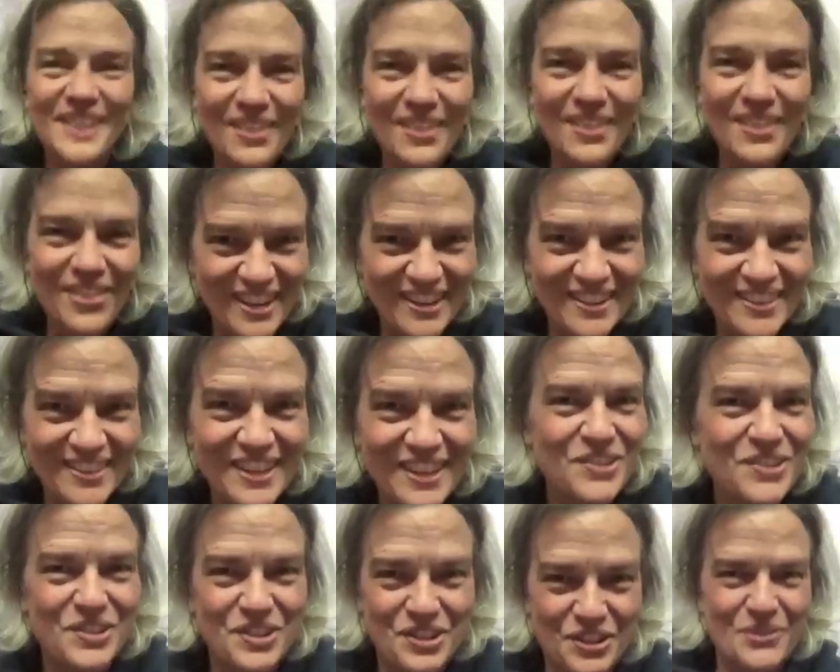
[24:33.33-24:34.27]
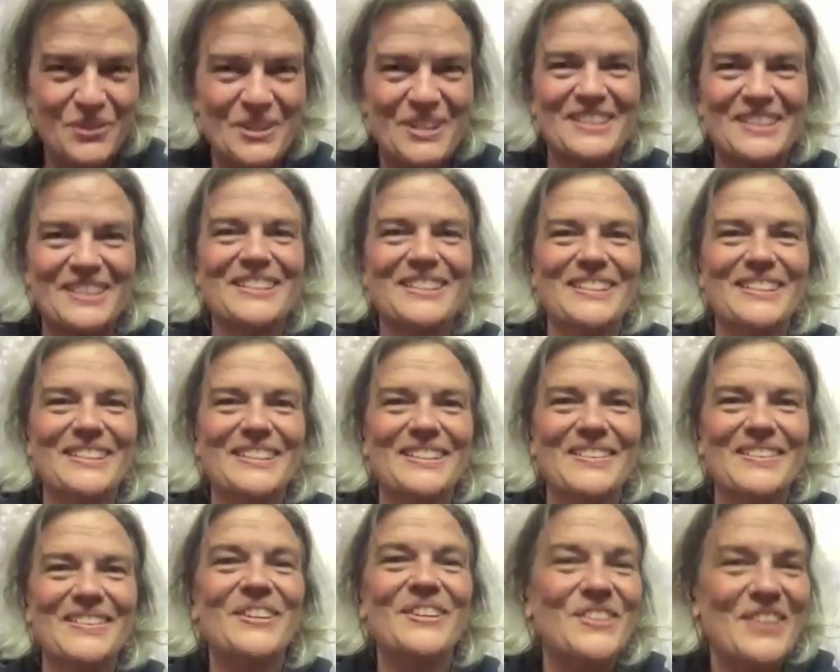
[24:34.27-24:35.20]
is the thing that you're doing
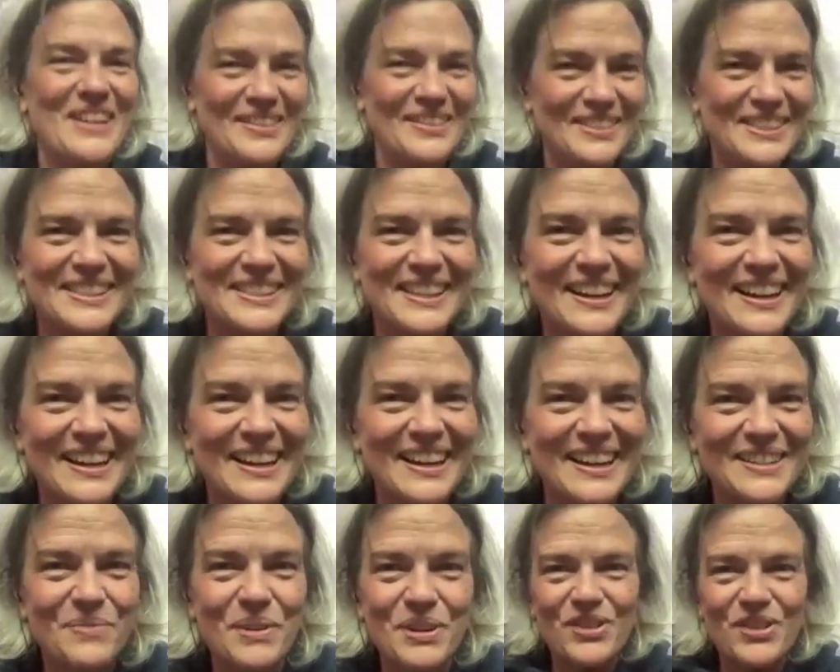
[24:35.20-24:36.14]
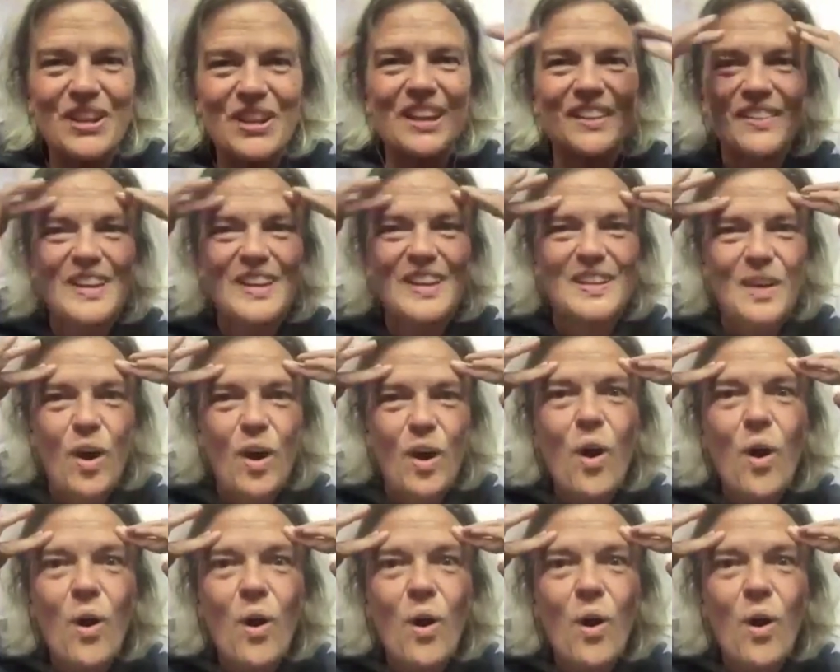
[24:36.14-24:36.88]
when you're outside, when you get like,